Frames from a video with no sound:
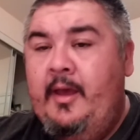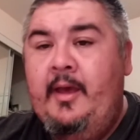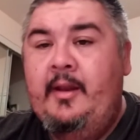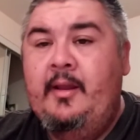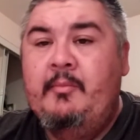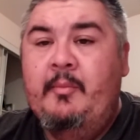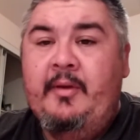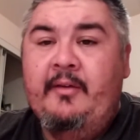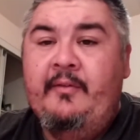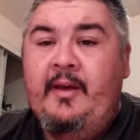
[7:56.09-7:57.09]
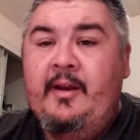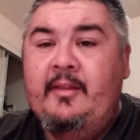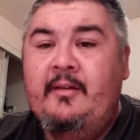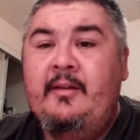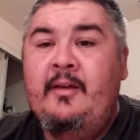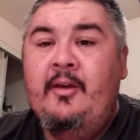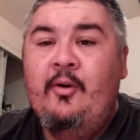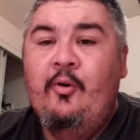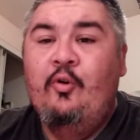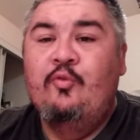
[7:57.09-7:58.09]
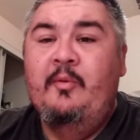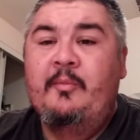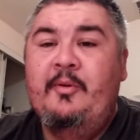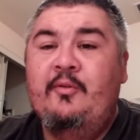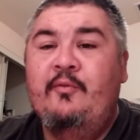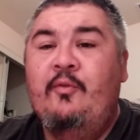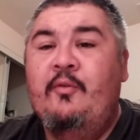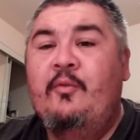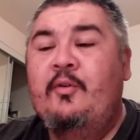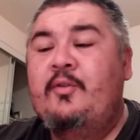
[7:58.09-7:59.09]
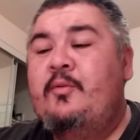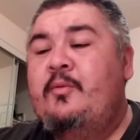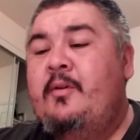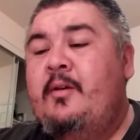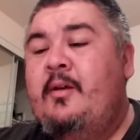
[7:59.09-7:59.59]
And I'm a big fan of the Oldsmobile 442.